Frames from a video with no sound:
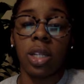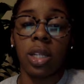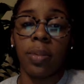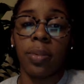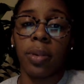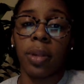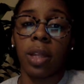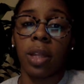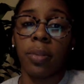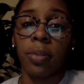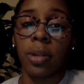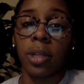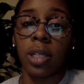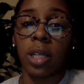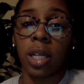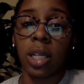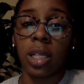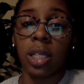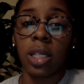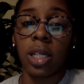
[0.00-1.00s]
typically
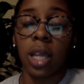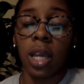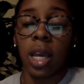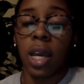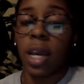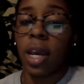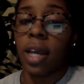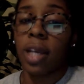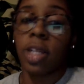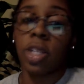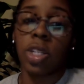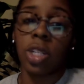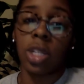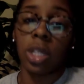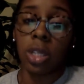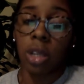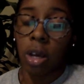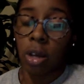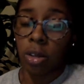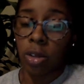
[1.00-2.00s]
presents, and she
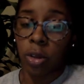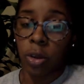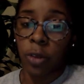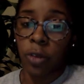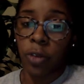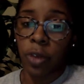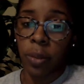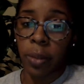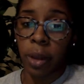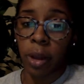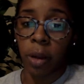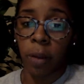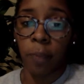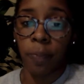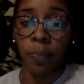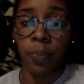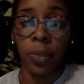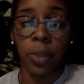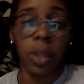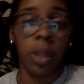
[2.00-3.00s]
is also a female,
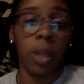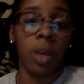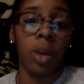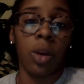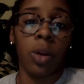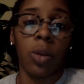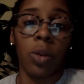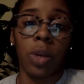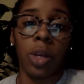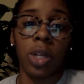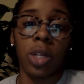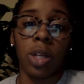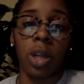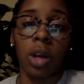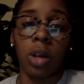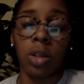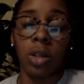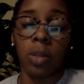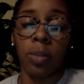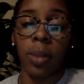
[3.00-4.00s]
which
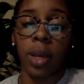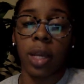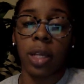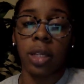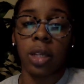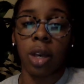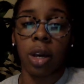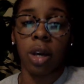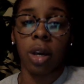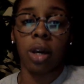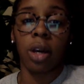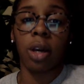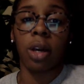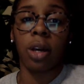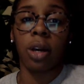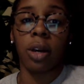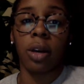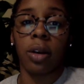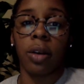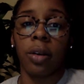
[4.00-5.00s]
also makes
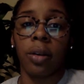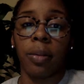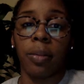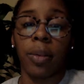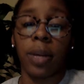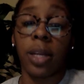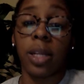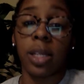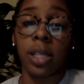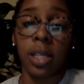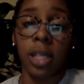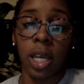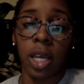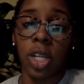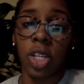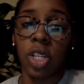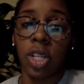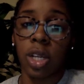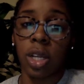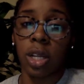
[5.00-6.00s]
her
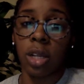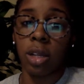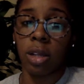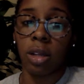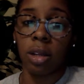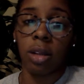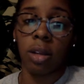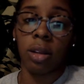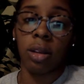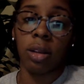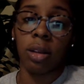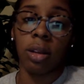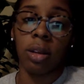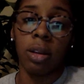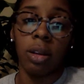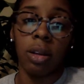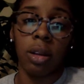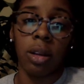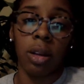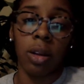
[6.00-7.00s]
presentation,
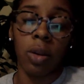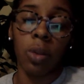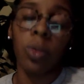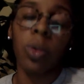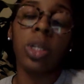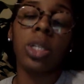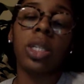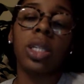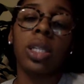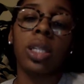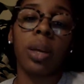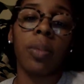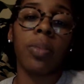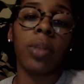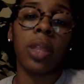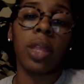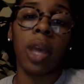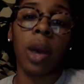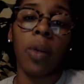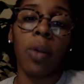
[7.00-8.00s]
which is
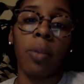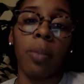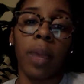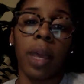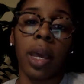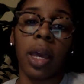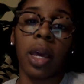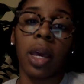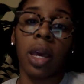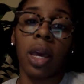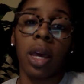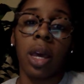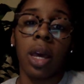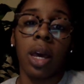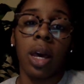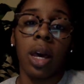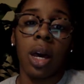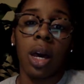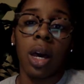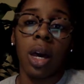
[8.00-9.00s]
something that would make
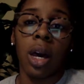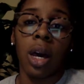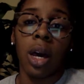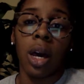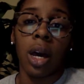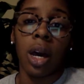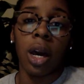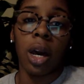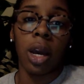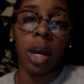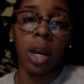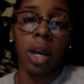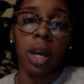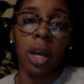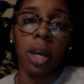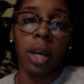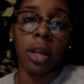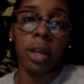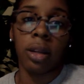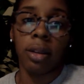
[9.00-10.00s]

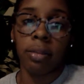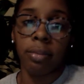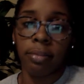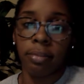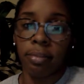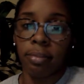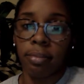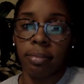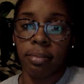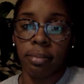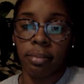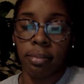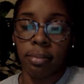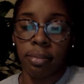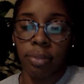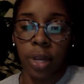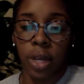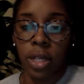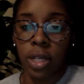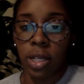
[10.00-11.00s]
her
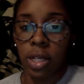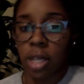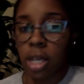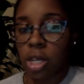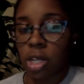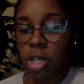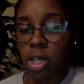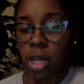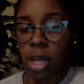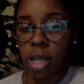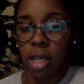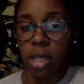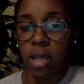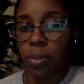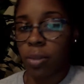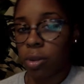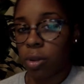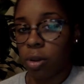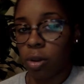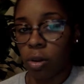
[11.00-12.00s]
presentation
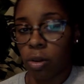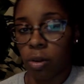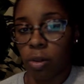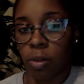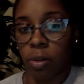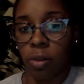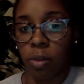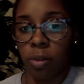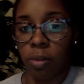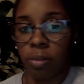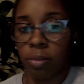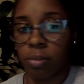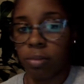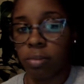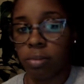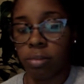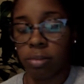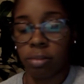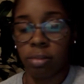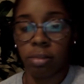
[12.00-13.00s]
atypical
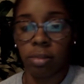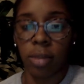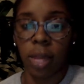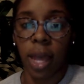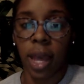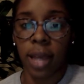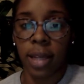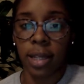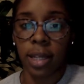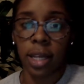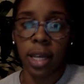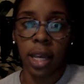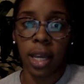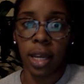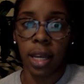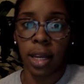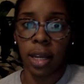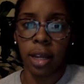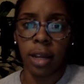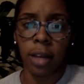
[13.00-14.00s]
as a
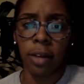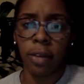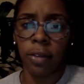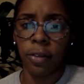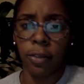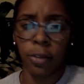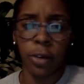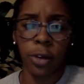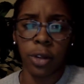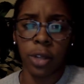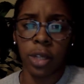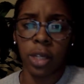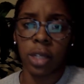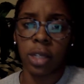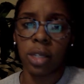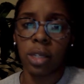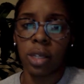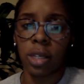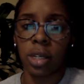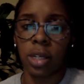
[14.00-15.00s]
candidate for
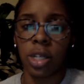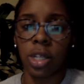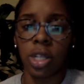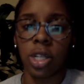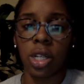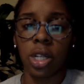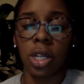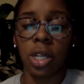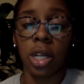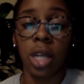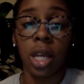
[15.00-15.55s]
this condition.